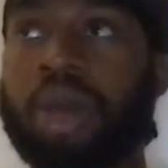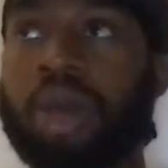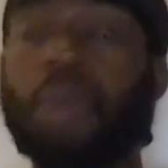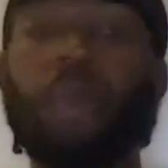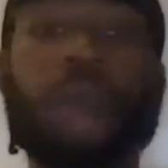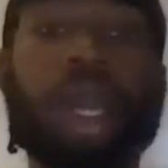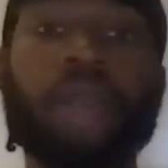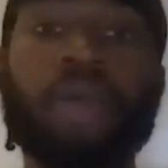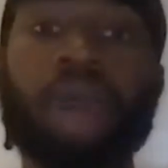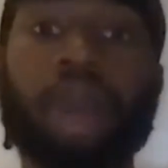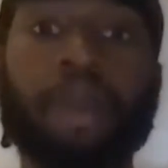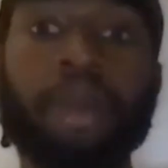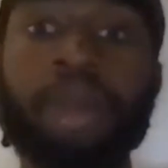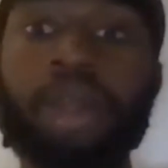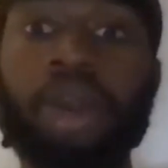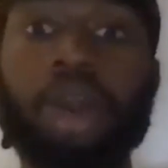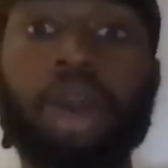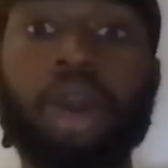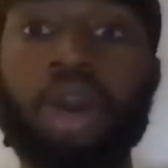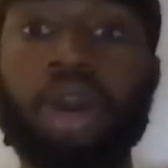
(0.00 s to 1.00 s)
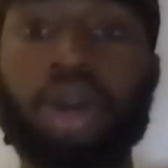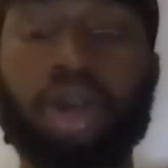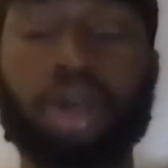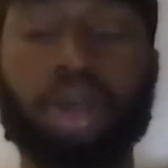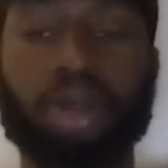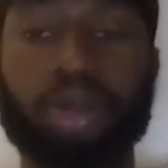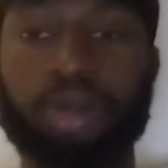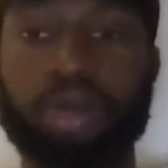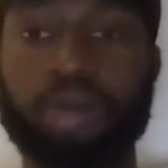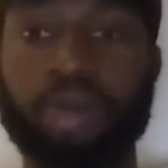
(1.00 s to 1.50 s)
Where do I put the
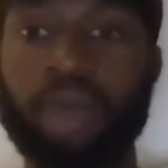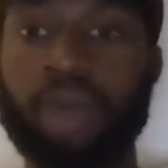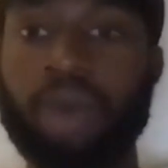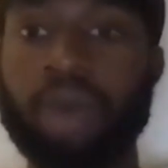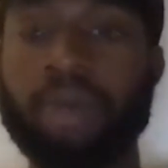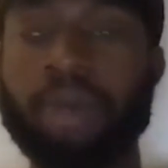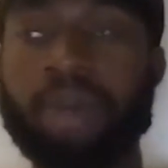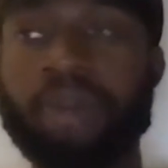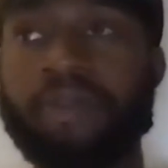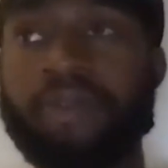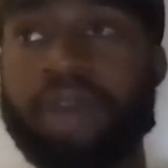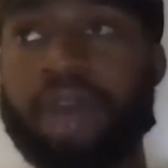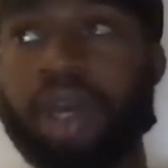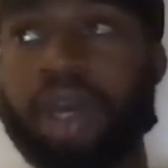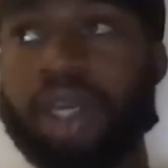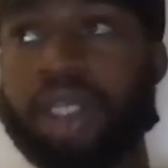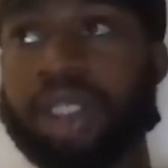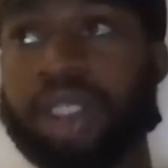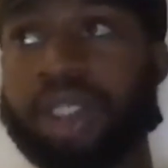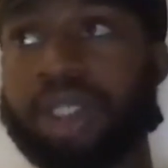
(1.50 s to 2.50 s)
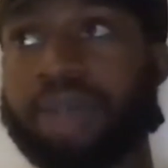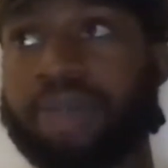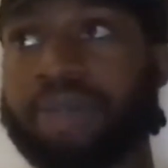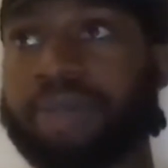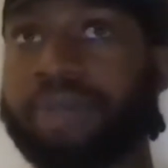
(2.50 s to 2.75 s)
hook? Where do I put the verse?